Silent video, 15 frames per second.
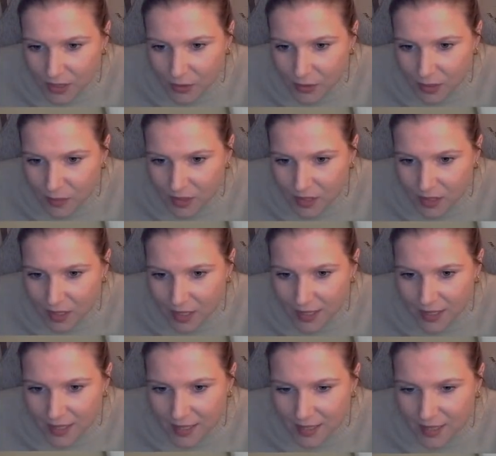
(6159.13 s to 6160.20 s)
cream
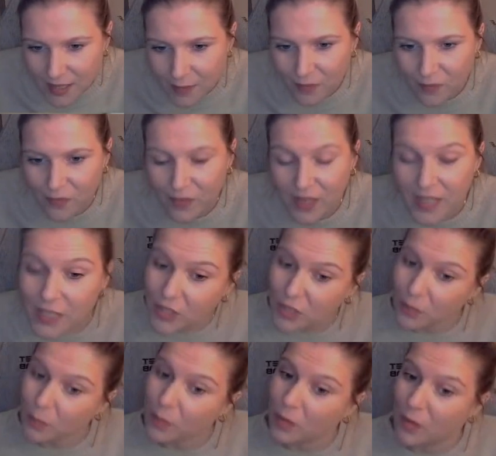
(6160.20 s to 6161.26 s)
sauce and some
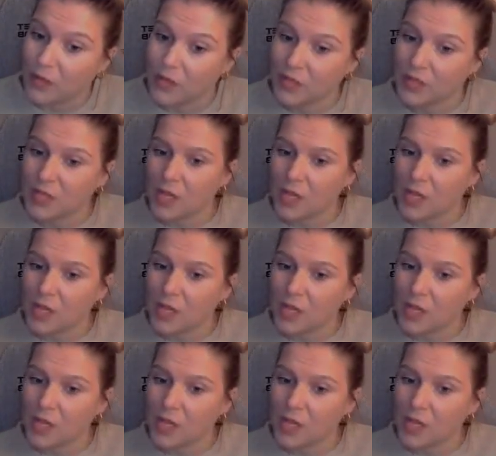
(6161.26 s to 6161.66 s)
vegetables.